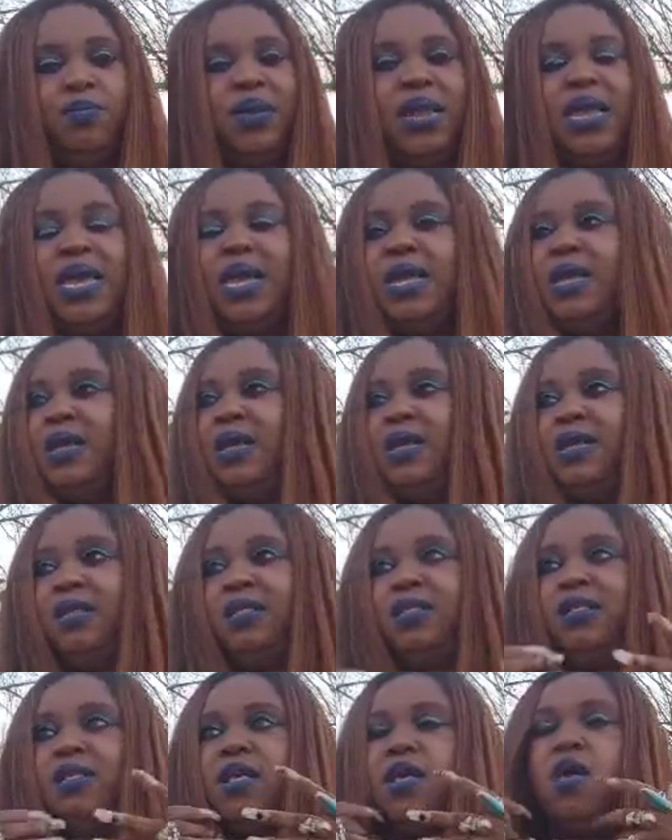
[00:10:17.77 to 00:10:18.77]

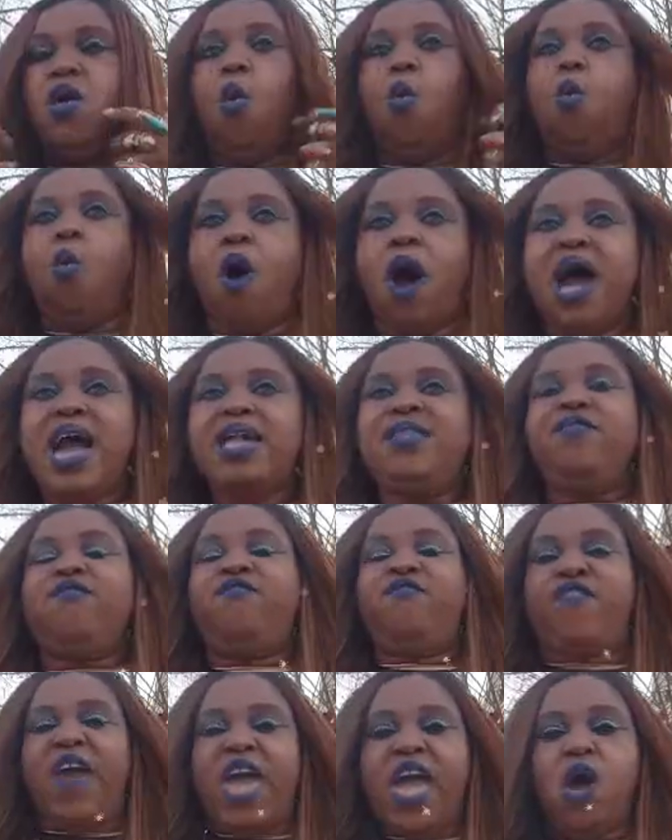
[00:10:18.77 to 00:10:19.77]
Please. One
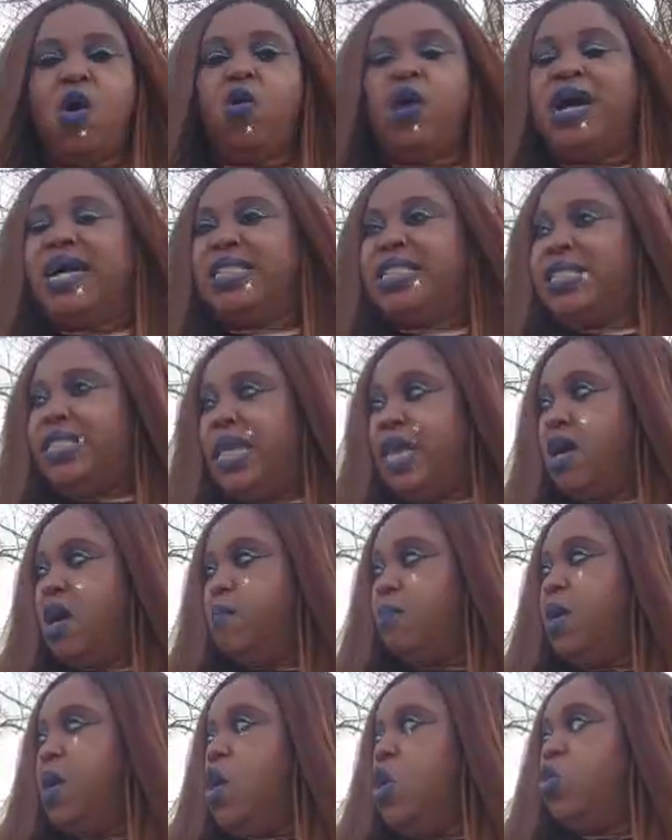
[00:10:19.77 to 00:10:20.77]
failed
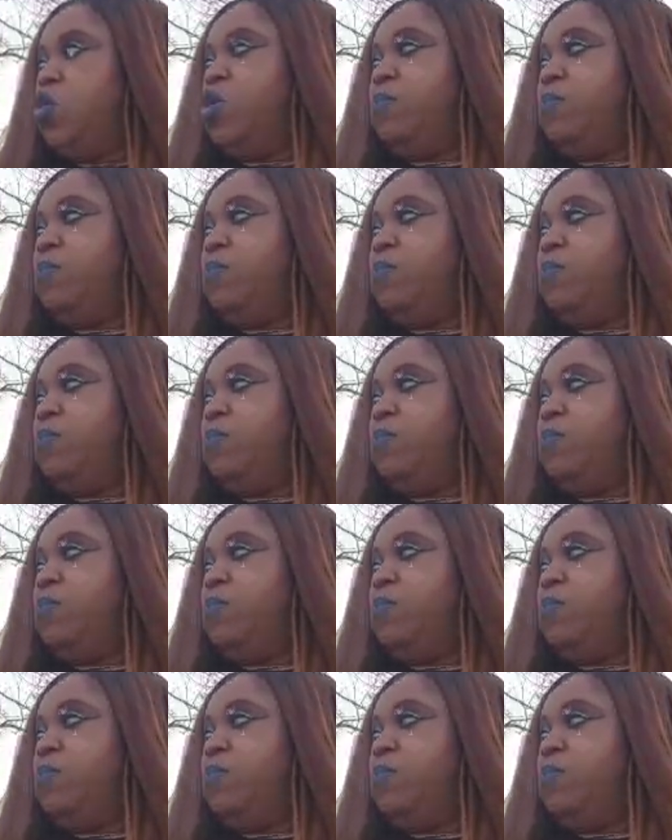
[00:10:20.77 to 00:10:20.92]
attempt.